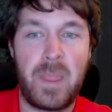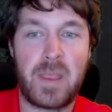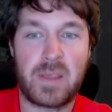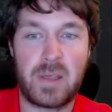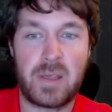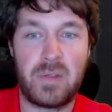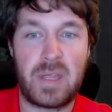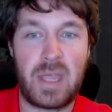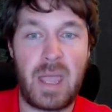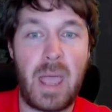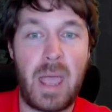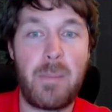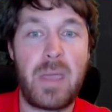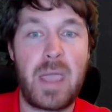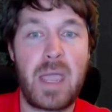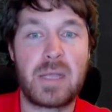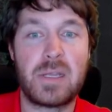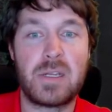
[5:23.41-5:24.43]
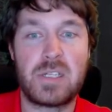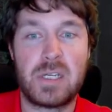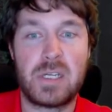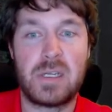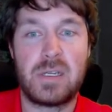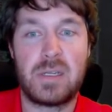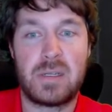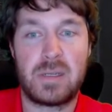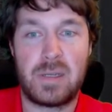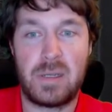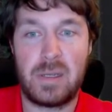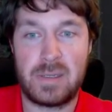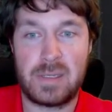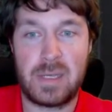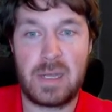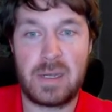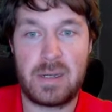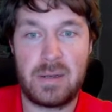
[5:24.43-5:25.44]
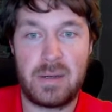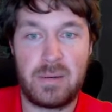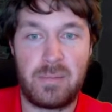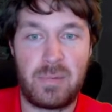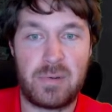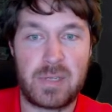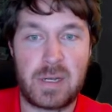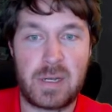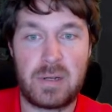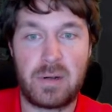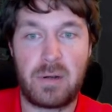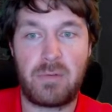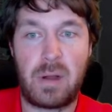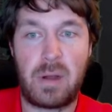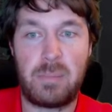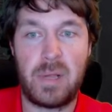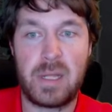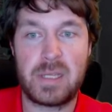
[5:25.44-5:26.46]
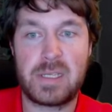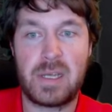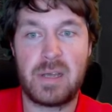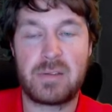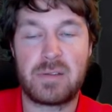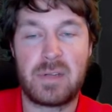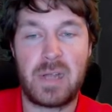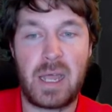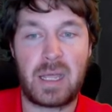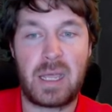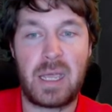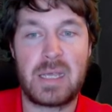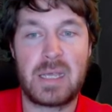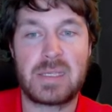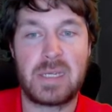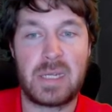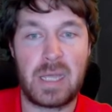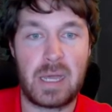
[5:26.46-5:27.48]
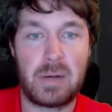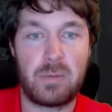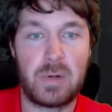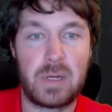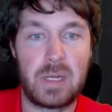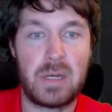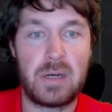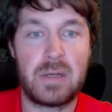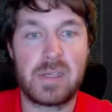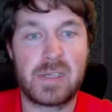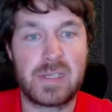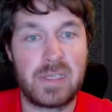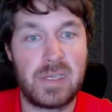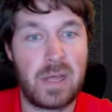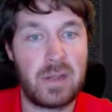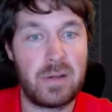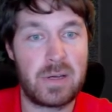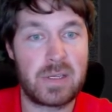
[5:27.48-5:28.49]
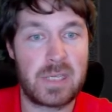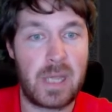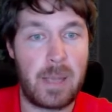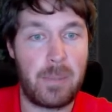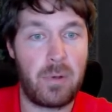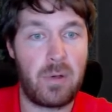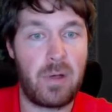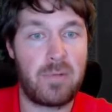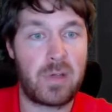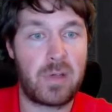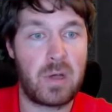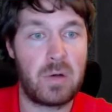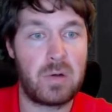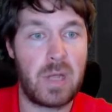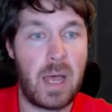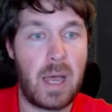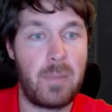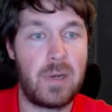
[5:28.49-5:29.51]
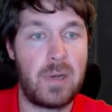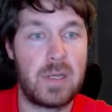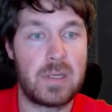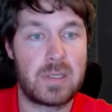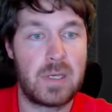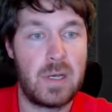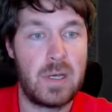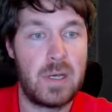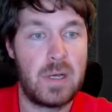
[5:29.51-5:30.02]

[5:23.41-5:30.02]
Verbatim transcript: So the M antigen is then presented on red blood cells. So in that case, in the N one here, this is another example of codominance.